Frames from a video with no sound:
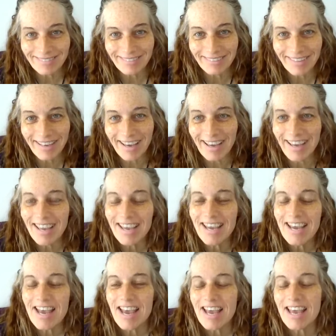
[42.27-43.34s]
Okay,
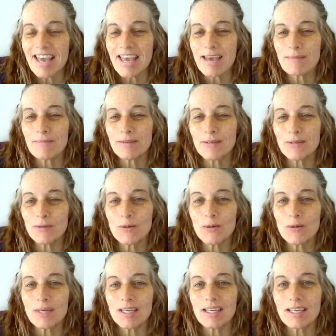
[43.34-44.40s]
and um, so
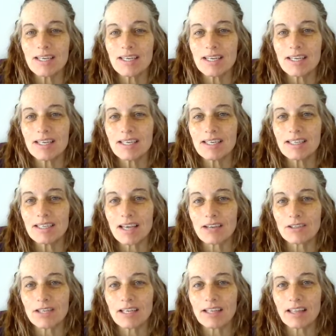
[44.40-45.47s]
it is
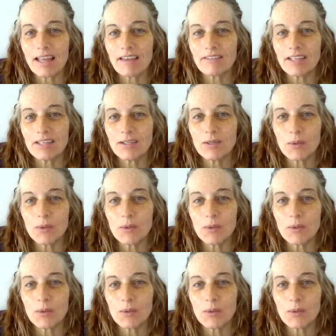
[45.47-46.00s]
actually 11,